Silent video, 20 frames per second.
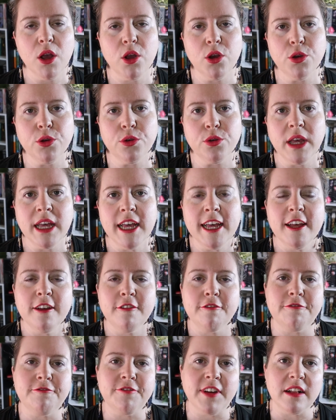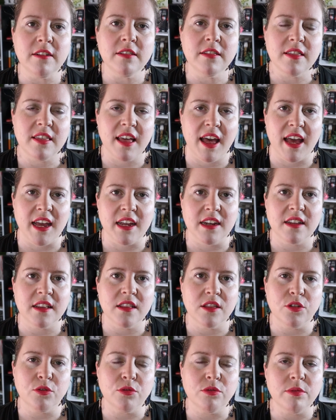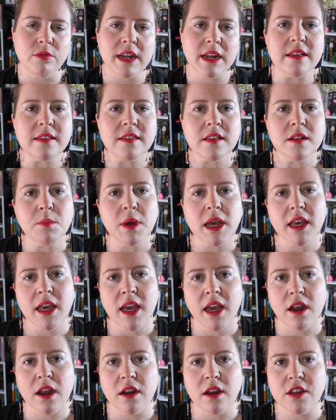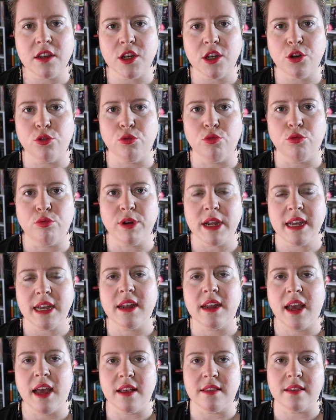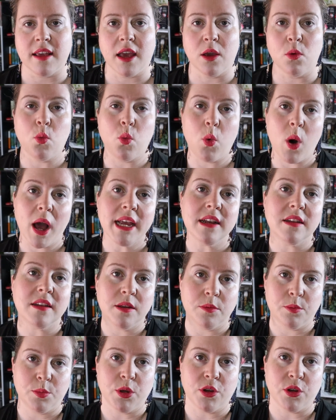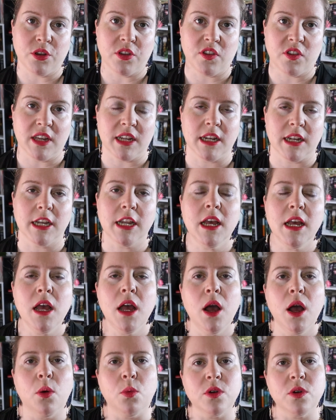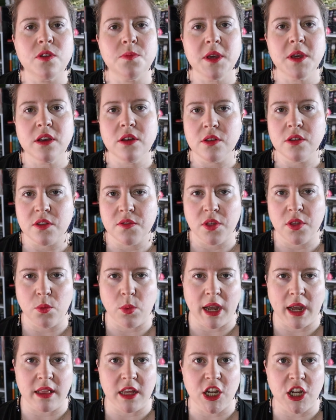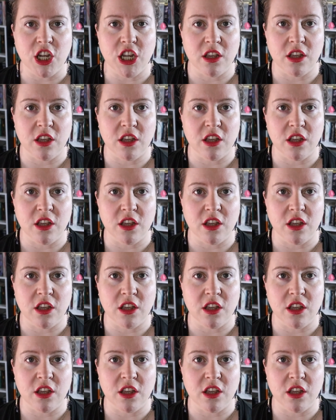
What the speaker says: who felt that the reason my character read as a white person was because of the way that she